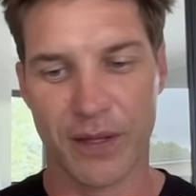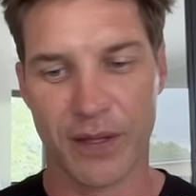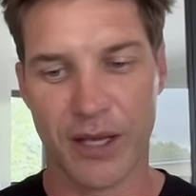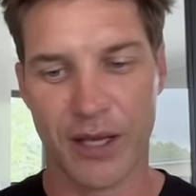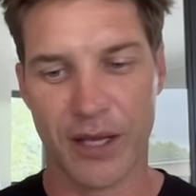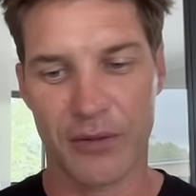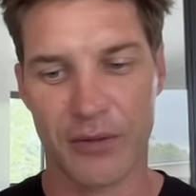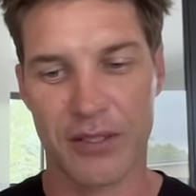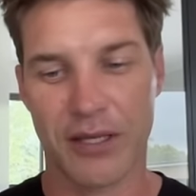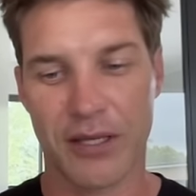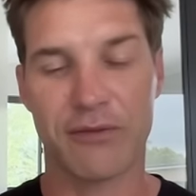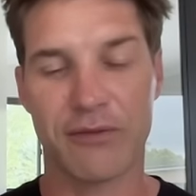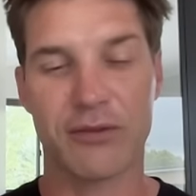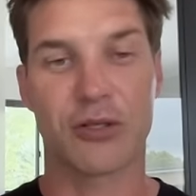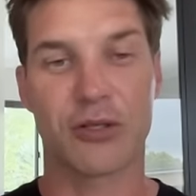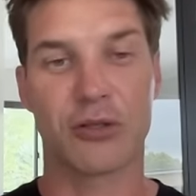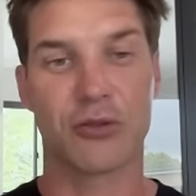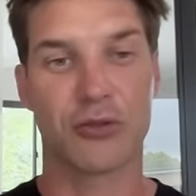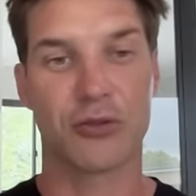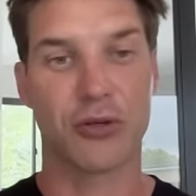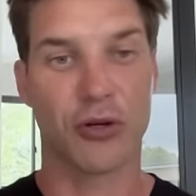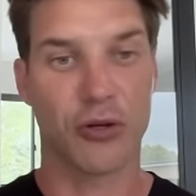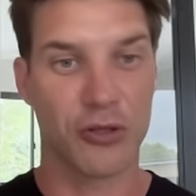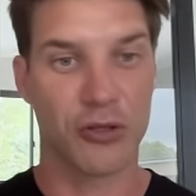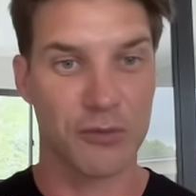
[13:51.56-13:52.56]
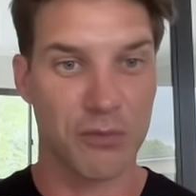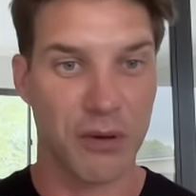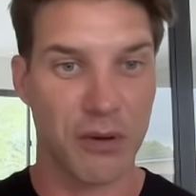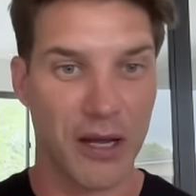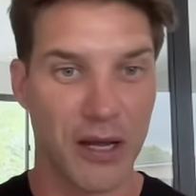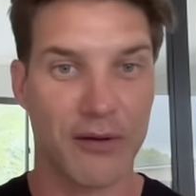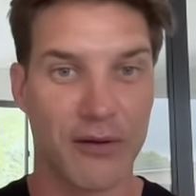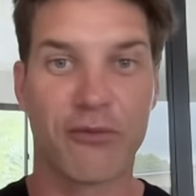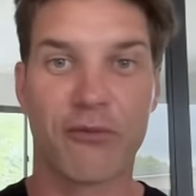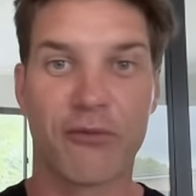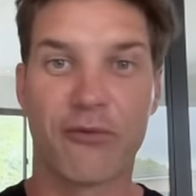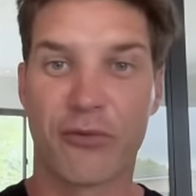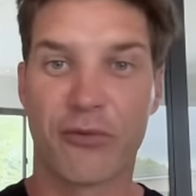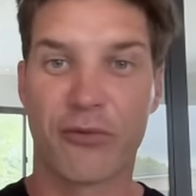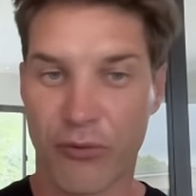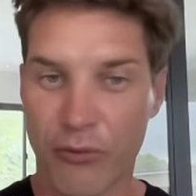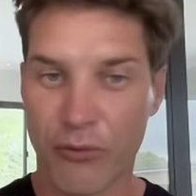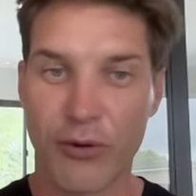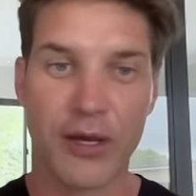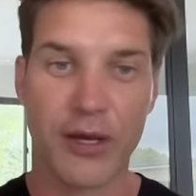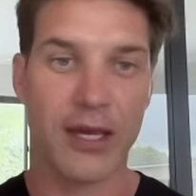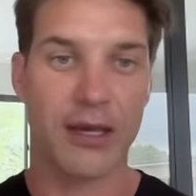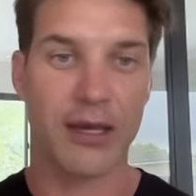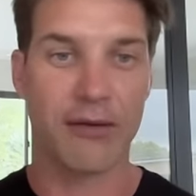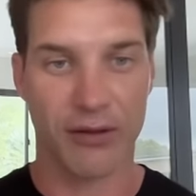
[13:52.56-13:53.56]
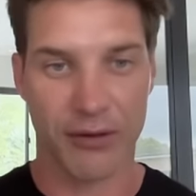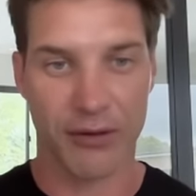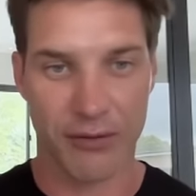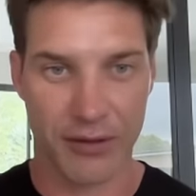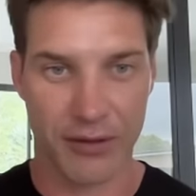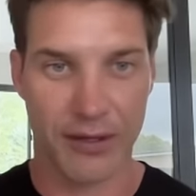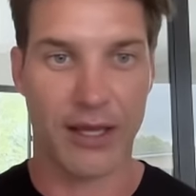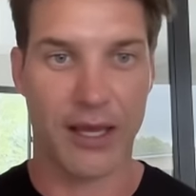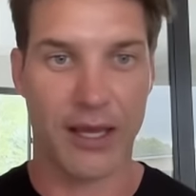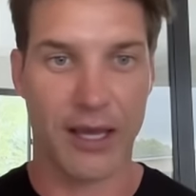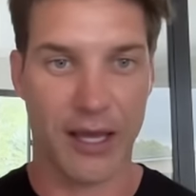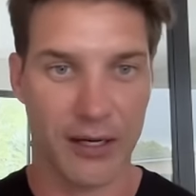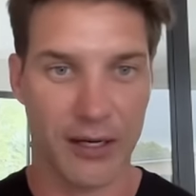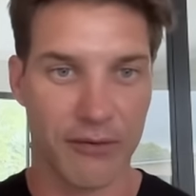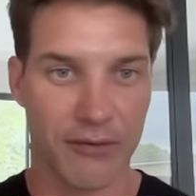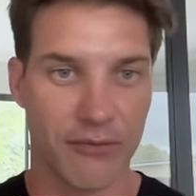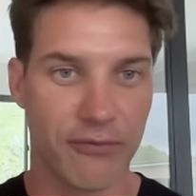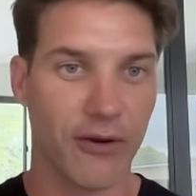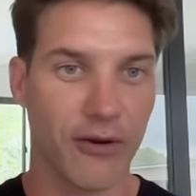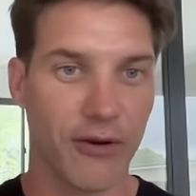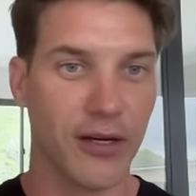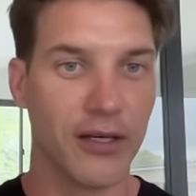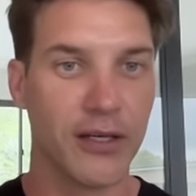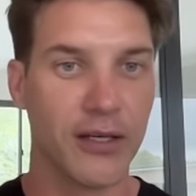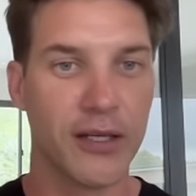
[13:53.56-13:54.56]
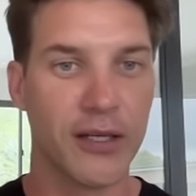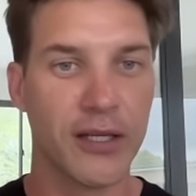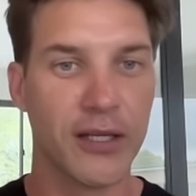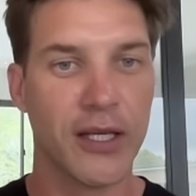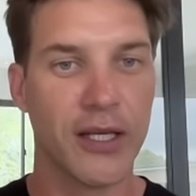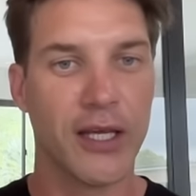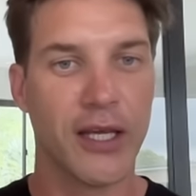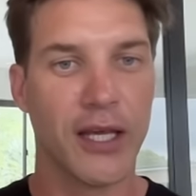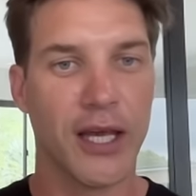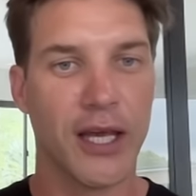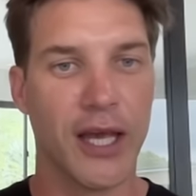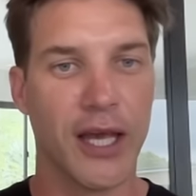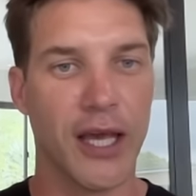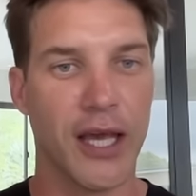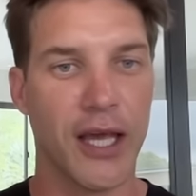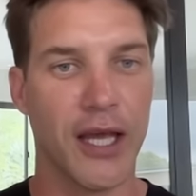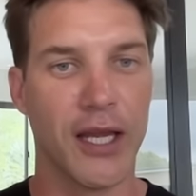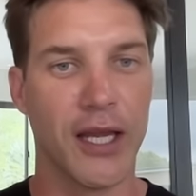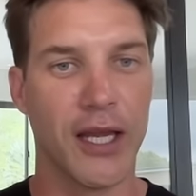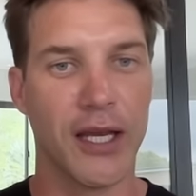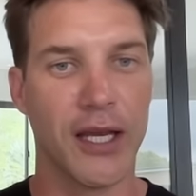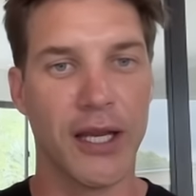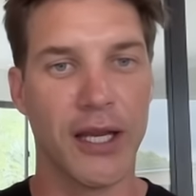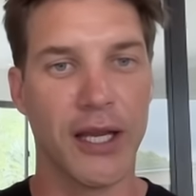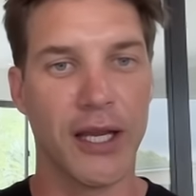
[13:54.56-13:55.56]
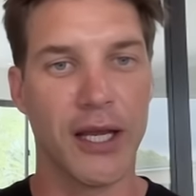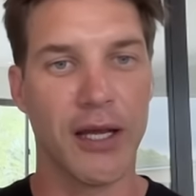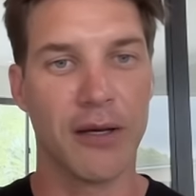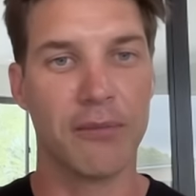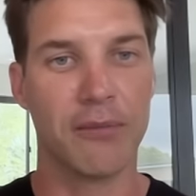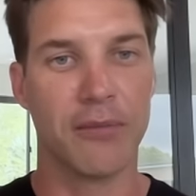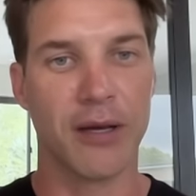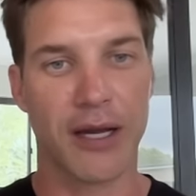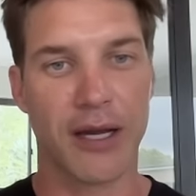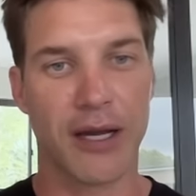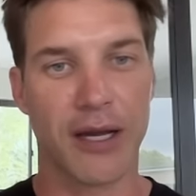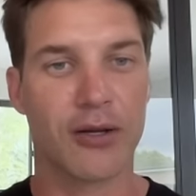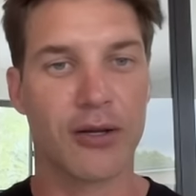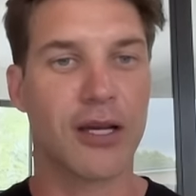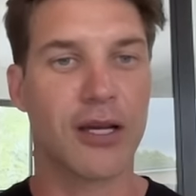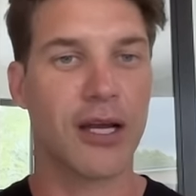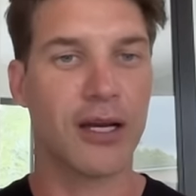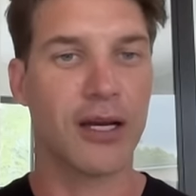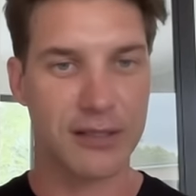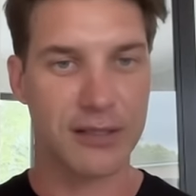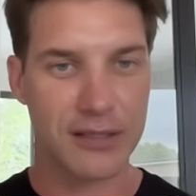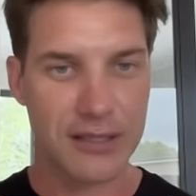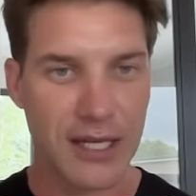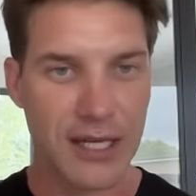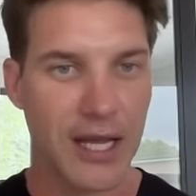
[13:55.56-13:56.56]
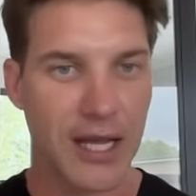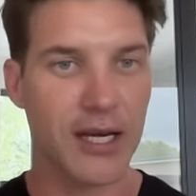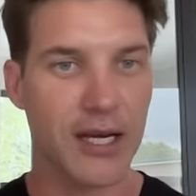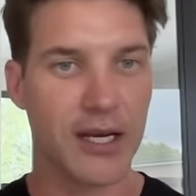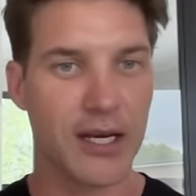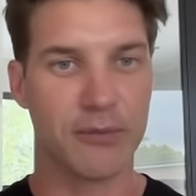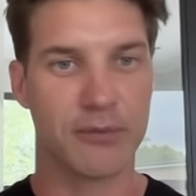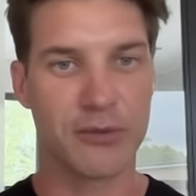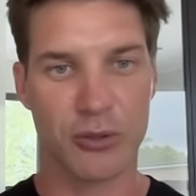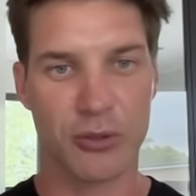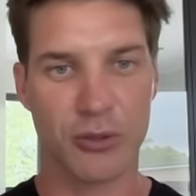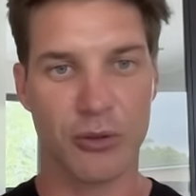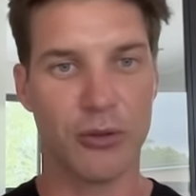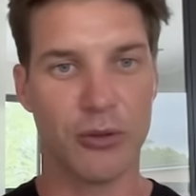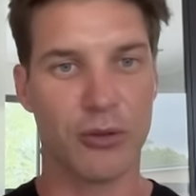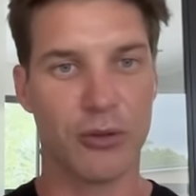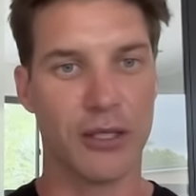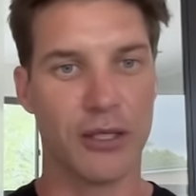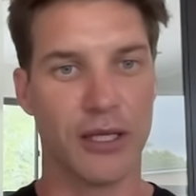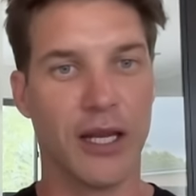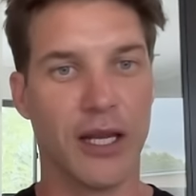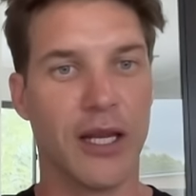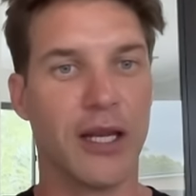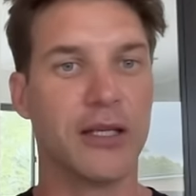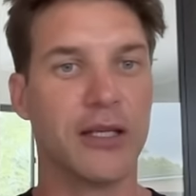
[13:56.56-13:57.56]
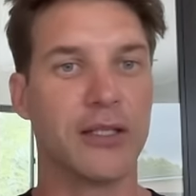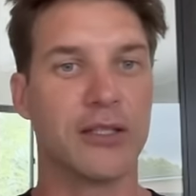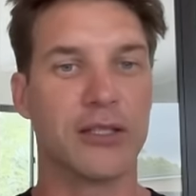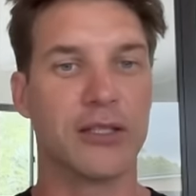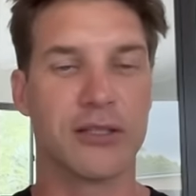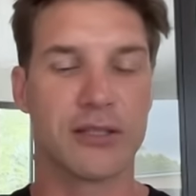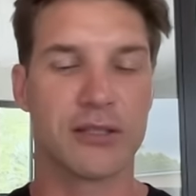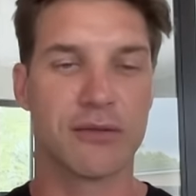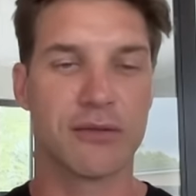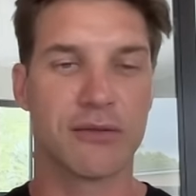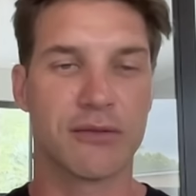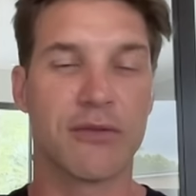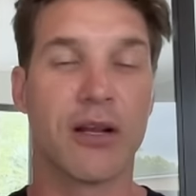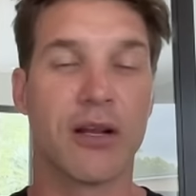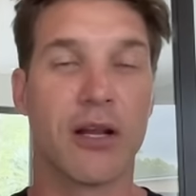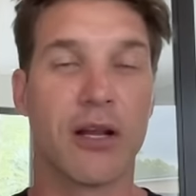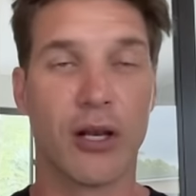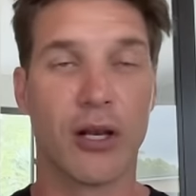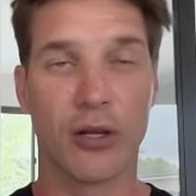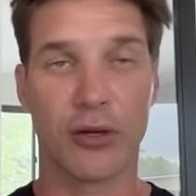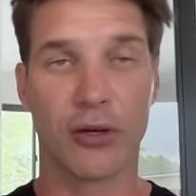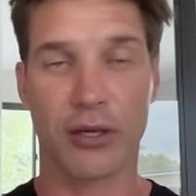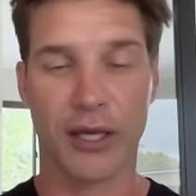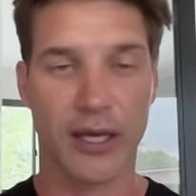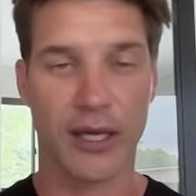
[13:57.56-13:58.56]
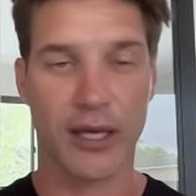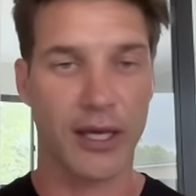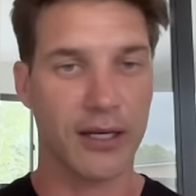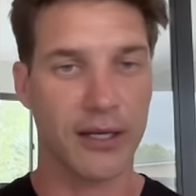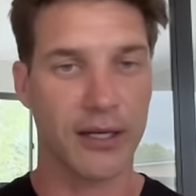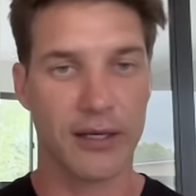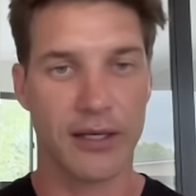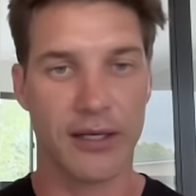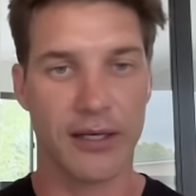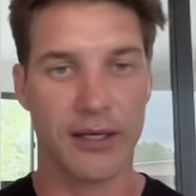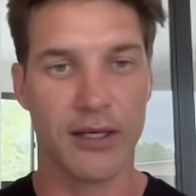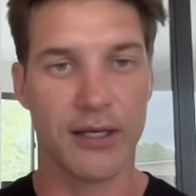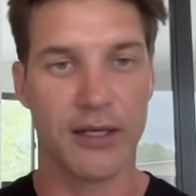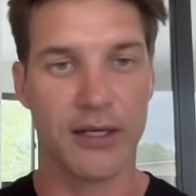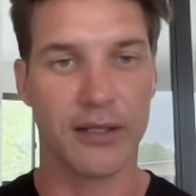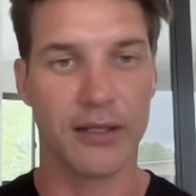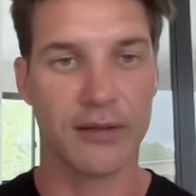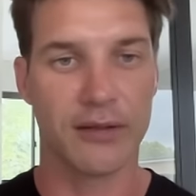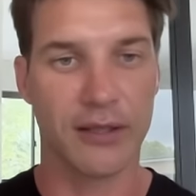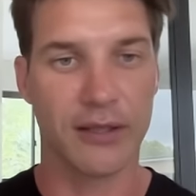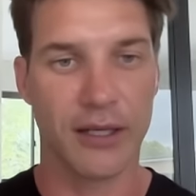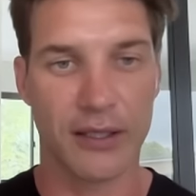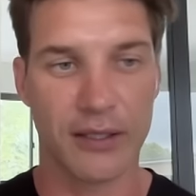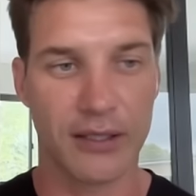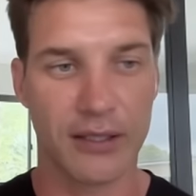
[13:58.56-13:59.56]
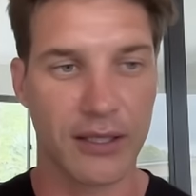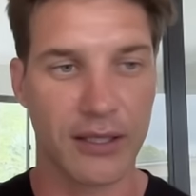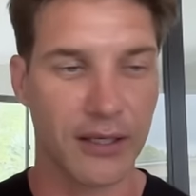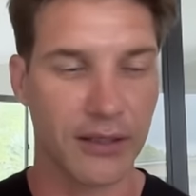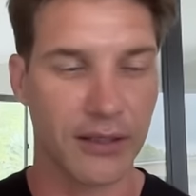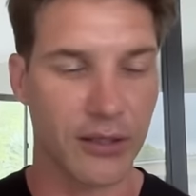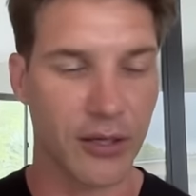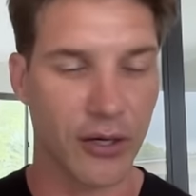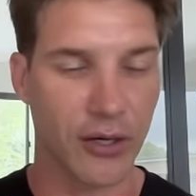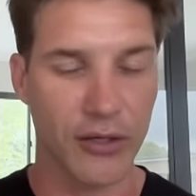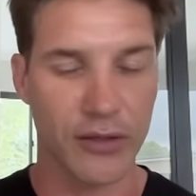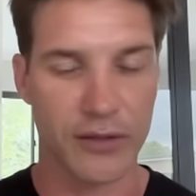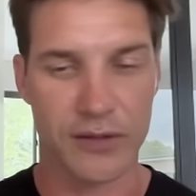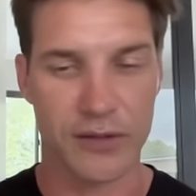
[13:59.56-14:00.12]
I was having to control this bike through a heavy-handed front, and um, I could kind of stand up tall and, and just look ahead and, and, and let it go.